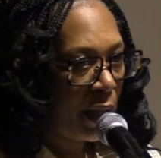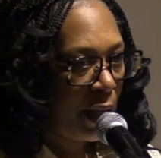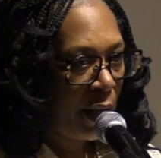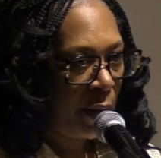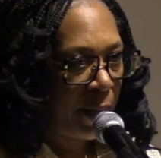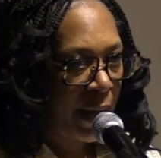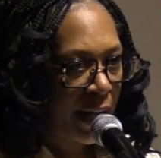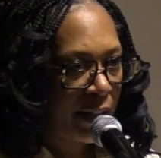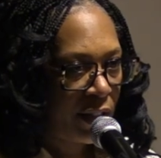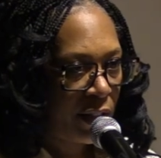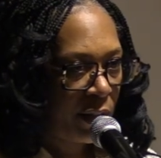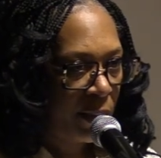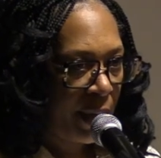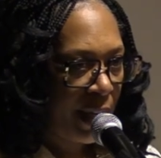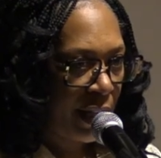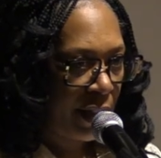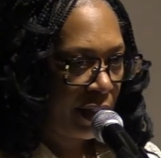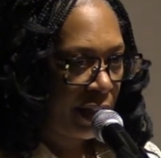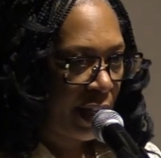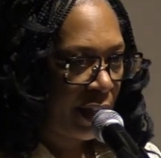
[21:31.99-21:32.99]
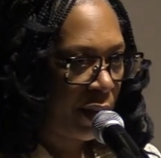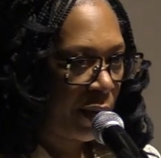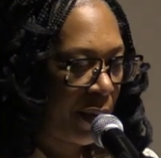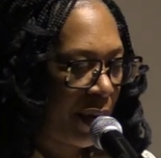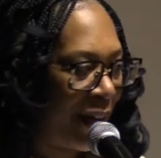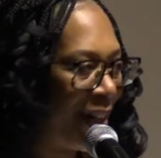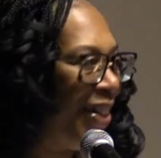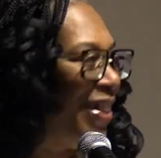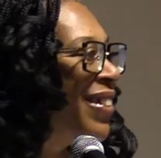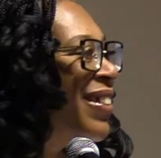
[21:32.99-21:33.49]
He passed away in
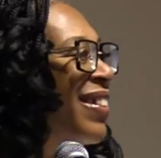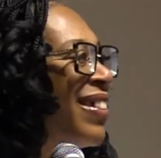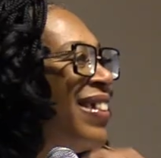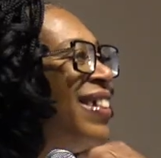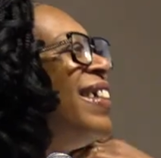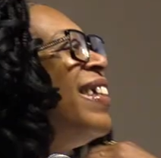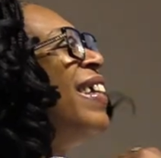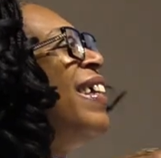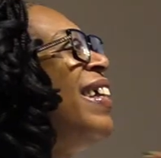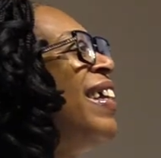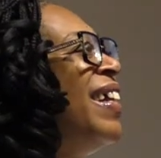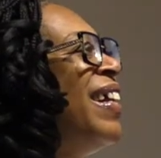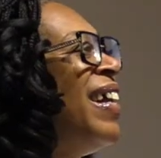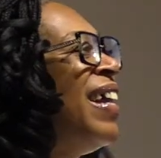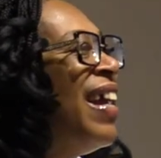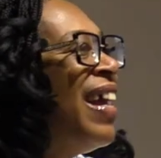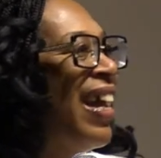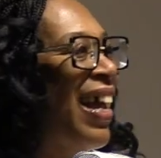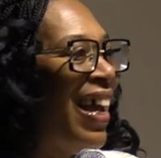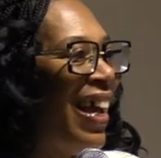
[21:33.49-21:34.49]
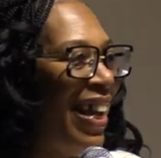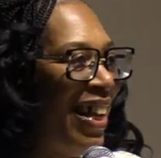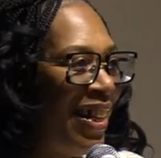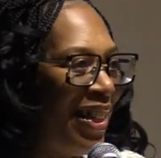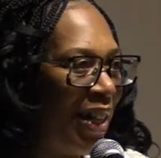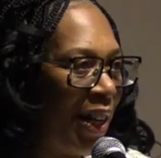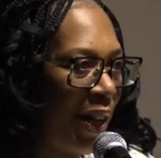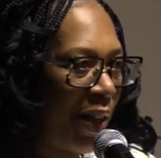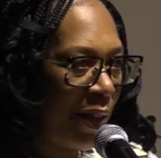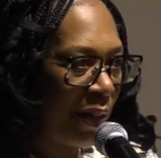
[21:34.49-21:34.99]
January,
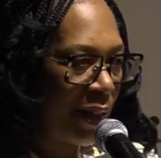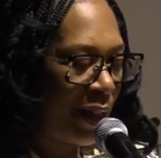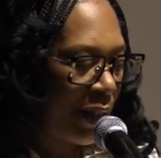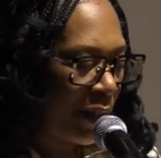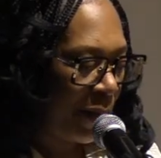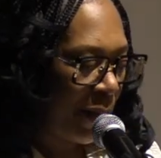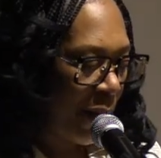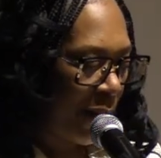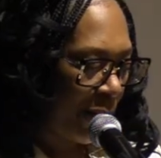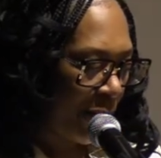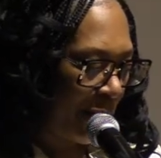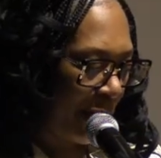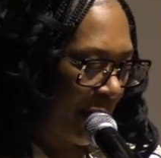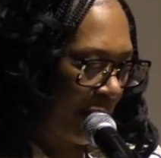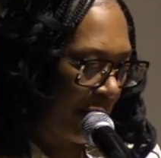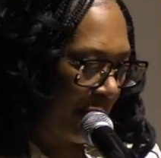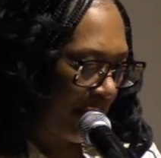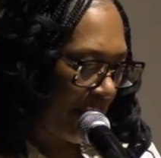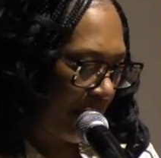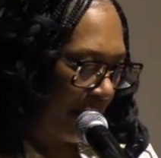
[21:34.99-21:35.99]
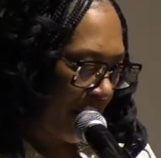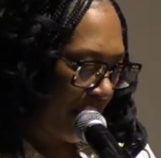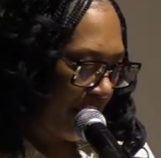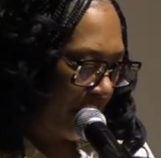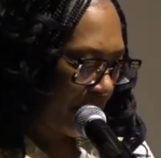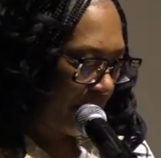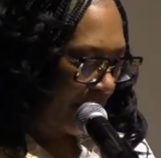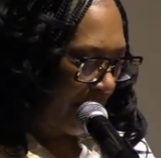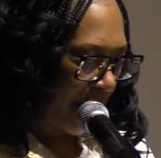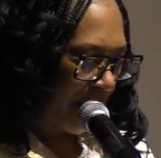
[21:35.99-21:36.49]
and uh, this poem you may remember
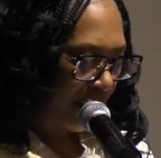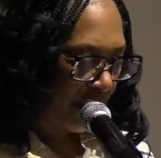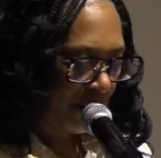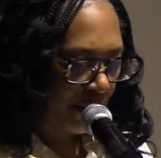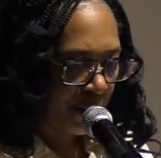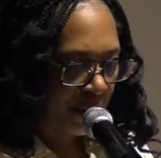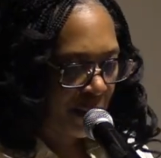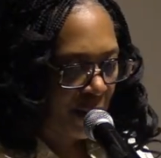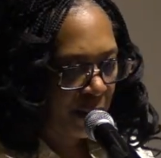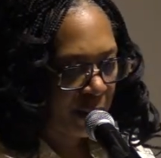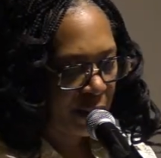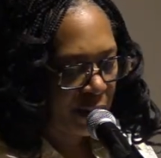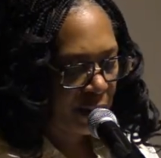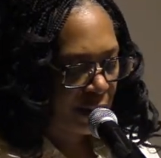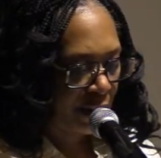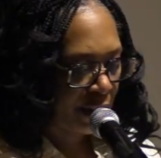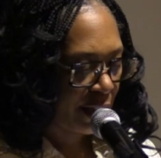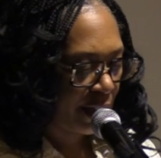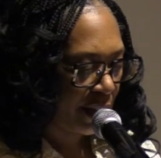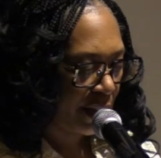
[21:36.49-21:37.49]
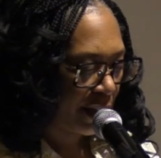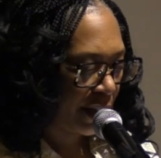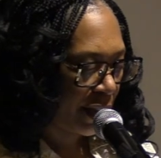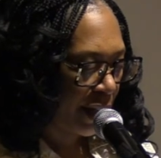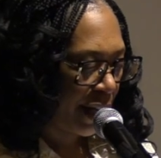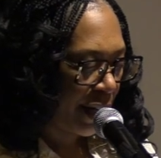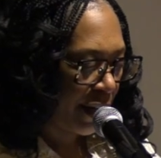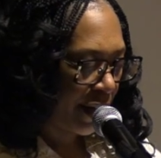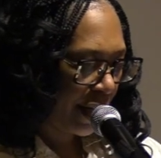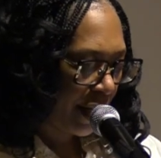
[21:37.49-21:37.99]
having been published in its
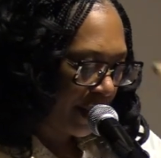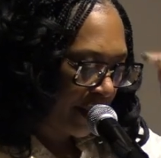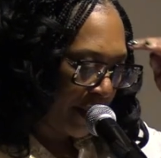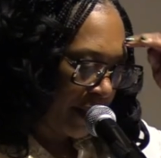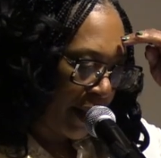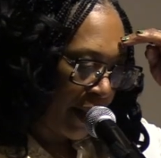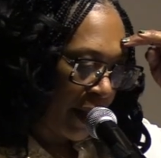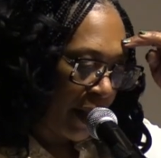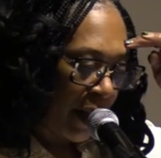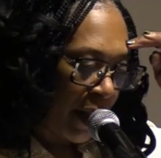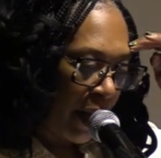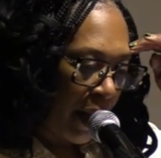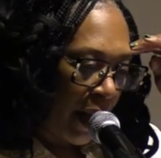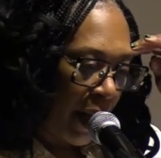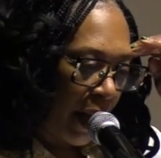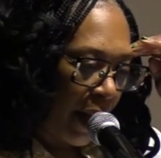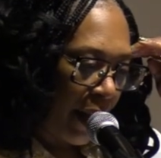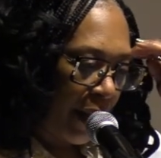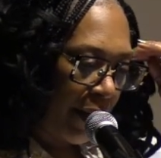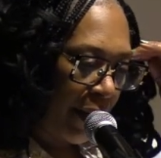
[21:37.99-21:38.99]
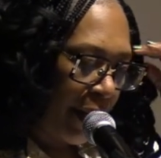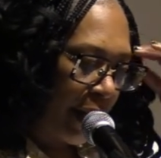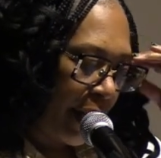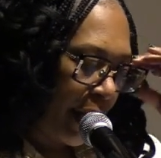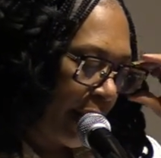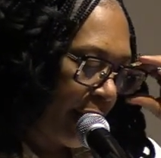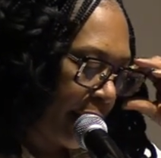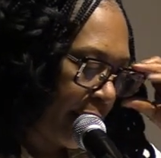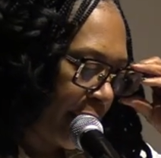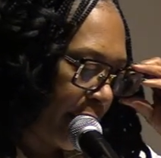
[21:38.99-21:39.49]
entirety, honoring
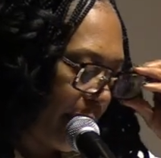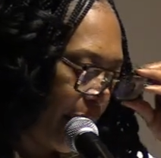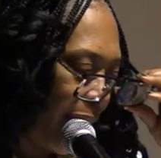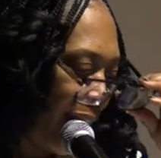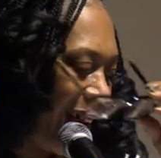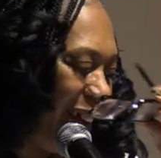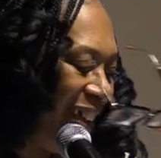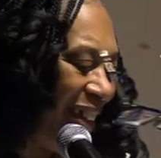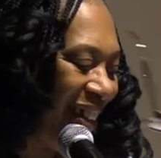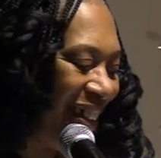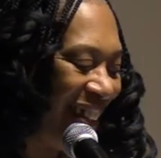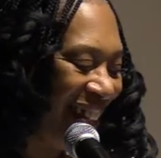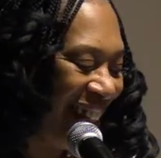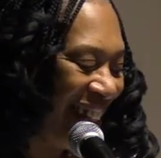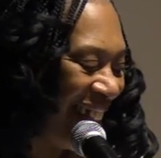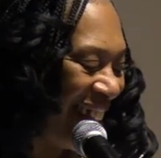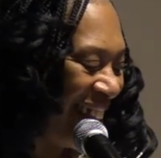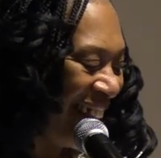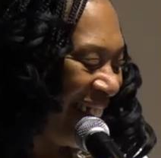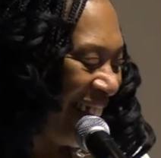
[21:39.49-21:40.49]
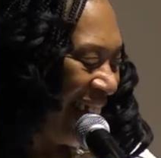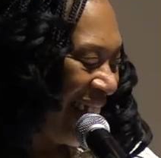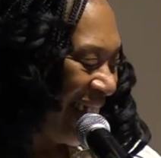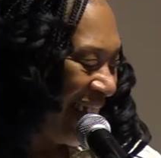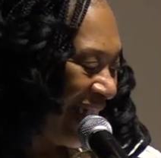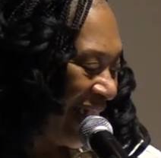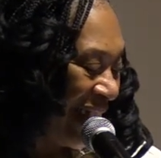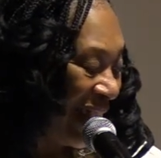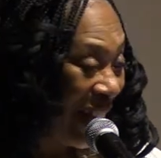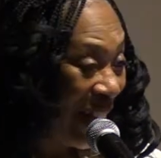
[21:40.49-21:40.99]
his uh,
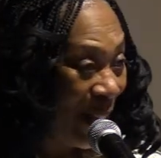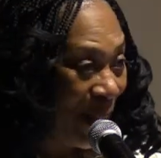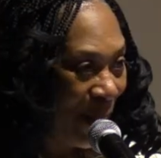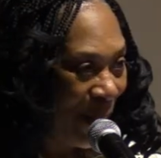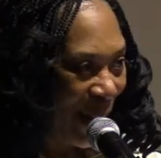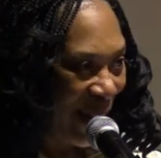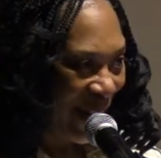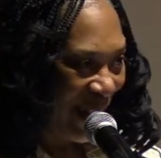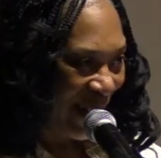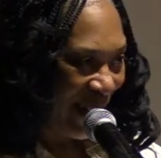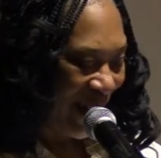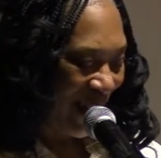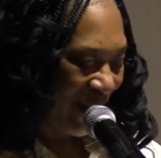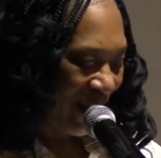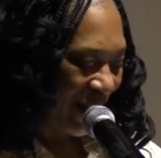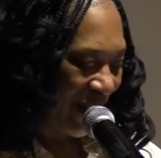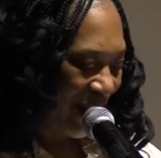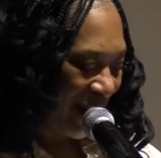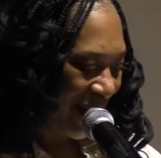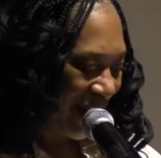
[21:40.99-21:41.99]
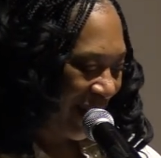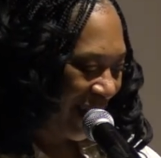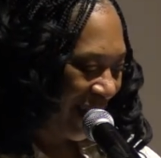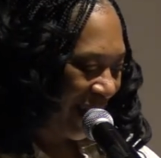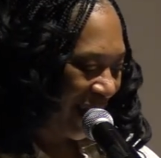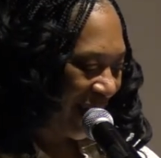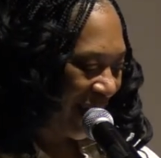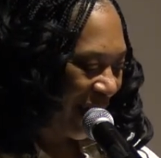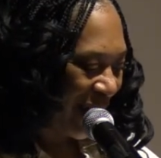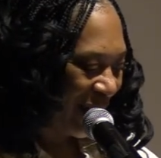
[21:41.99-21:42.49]
celebrated life.
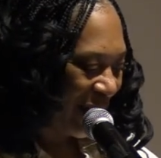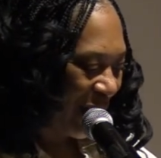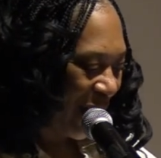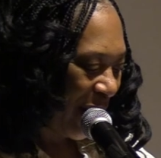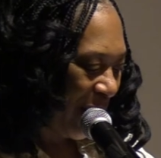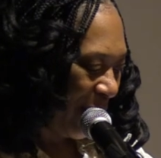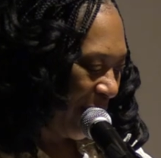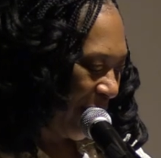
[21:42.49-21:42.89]
And I'll, I'll try to